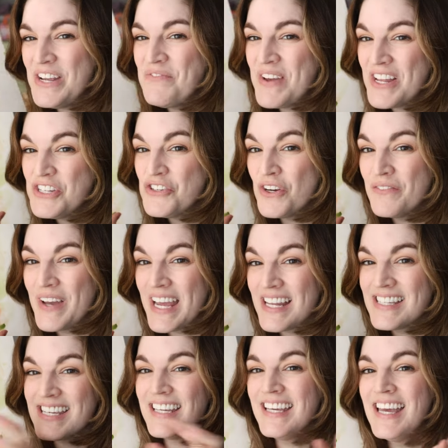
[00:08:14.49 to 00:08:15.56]
deep into a
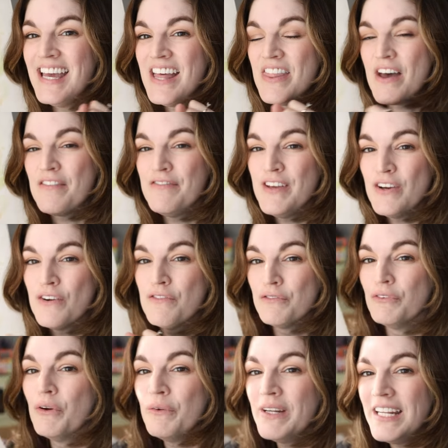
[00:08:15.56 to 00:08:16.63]
painting, that fear
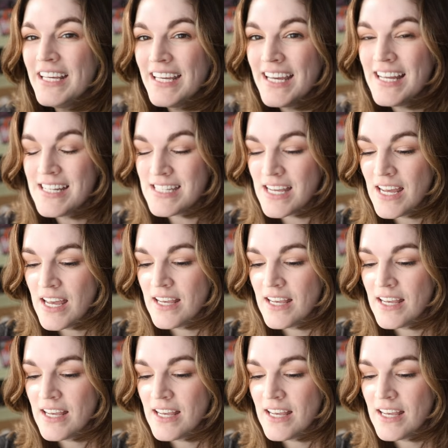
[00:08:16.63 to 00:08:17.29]
of ruining it